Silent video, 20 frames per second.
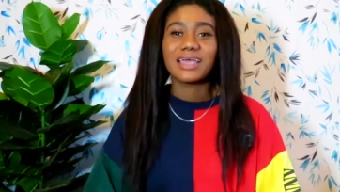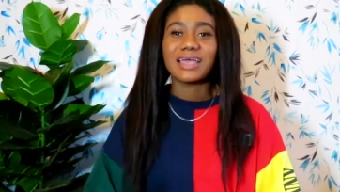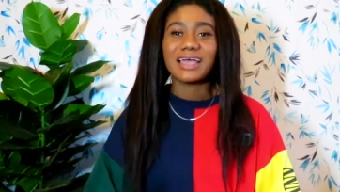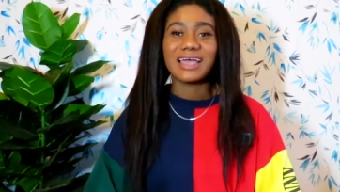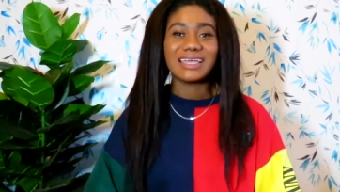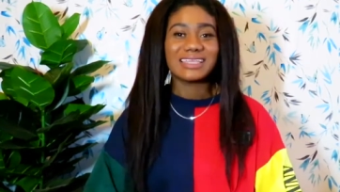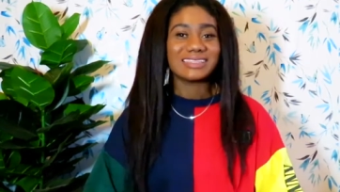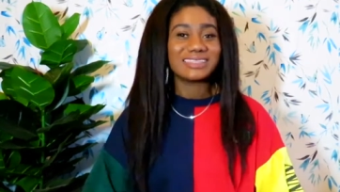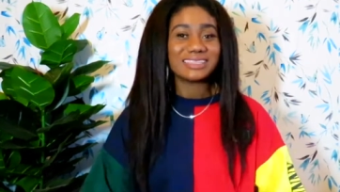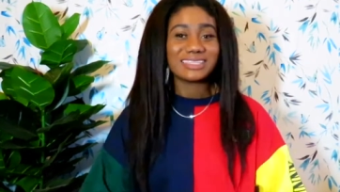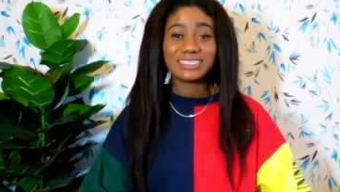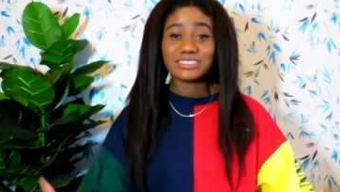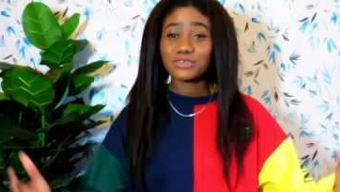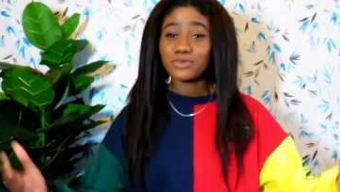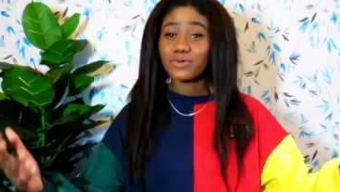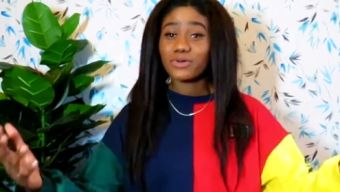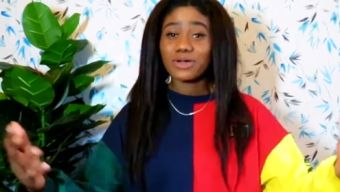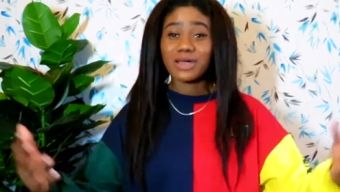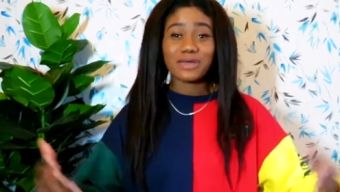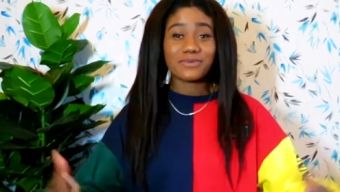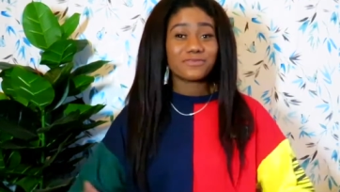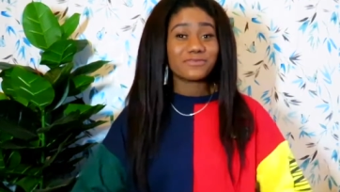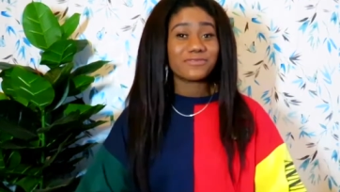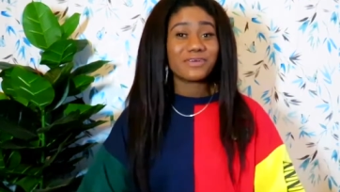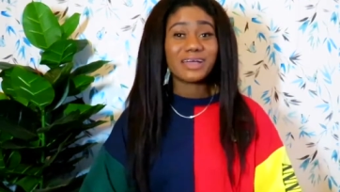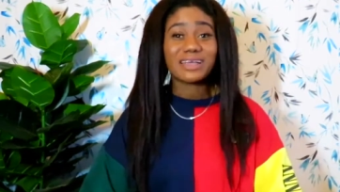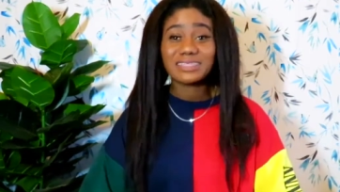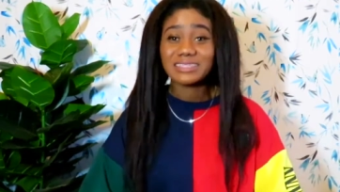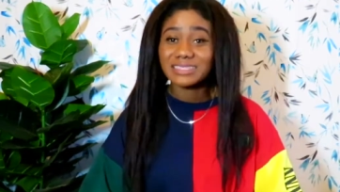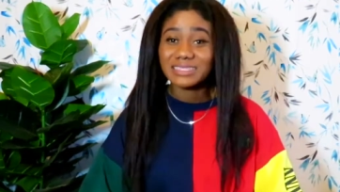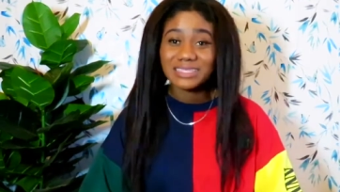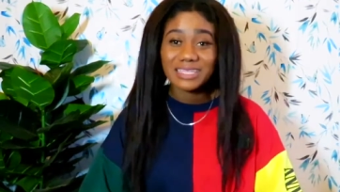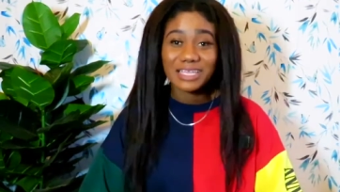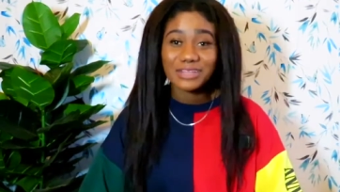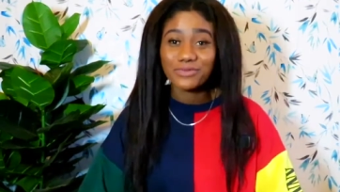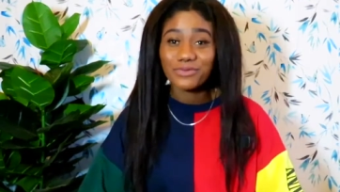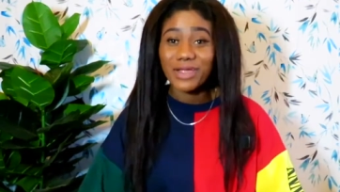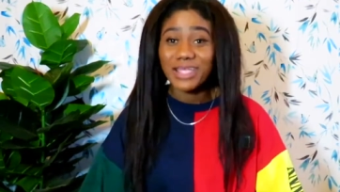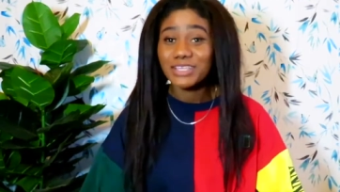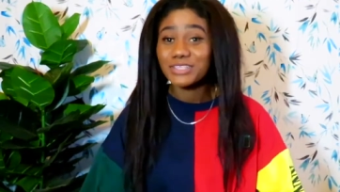And let's all have fun
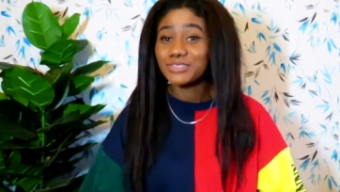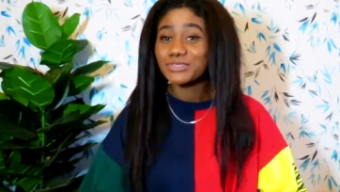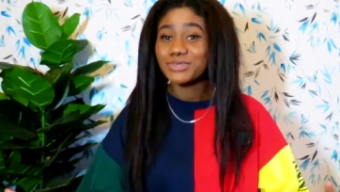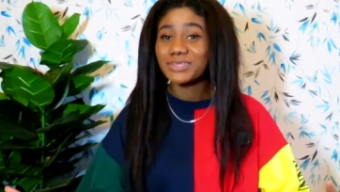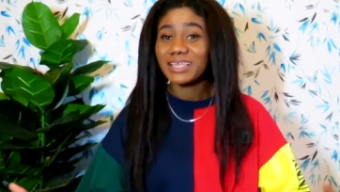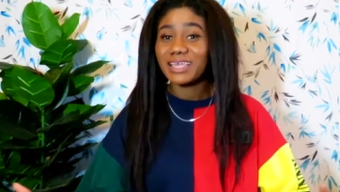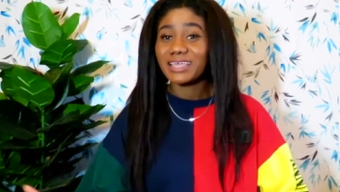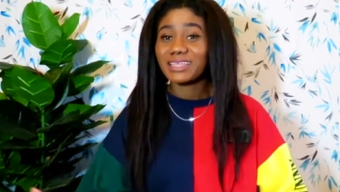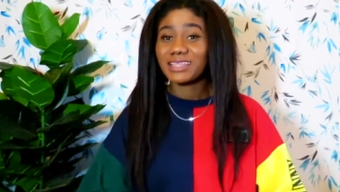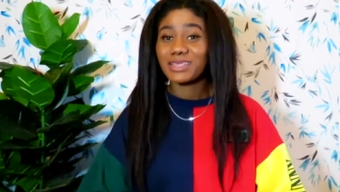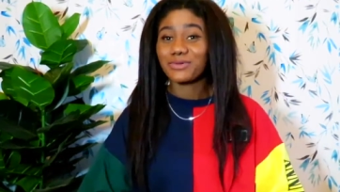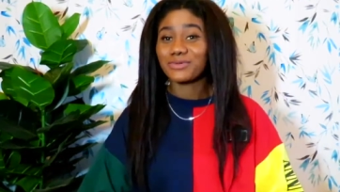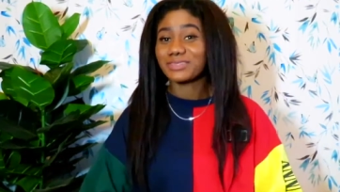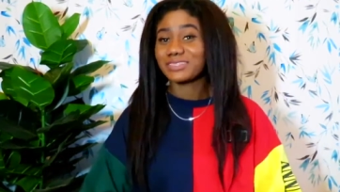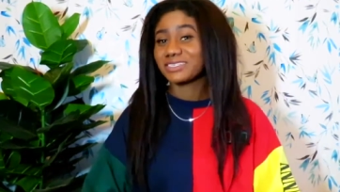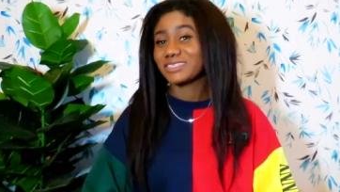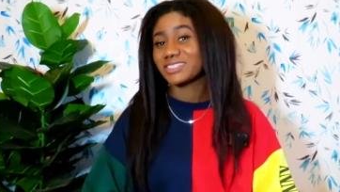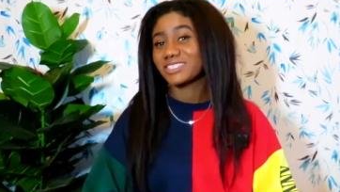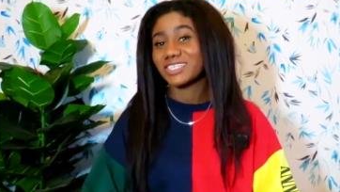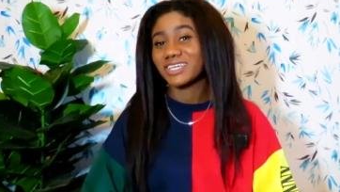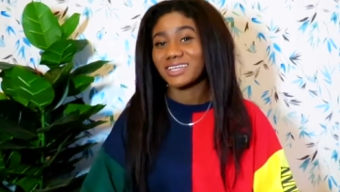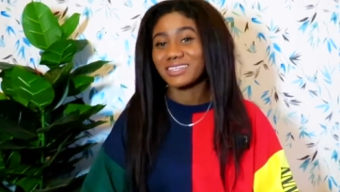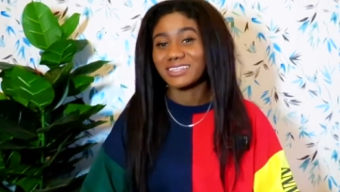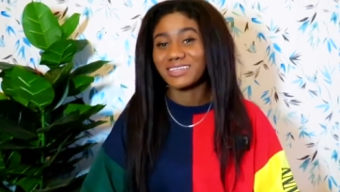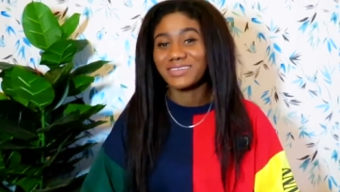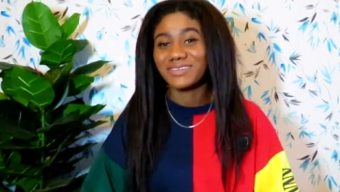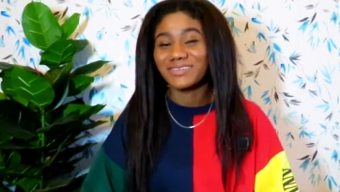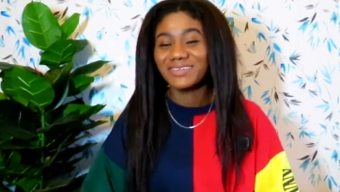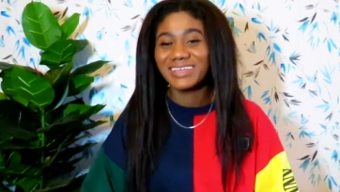and rise together on this channel.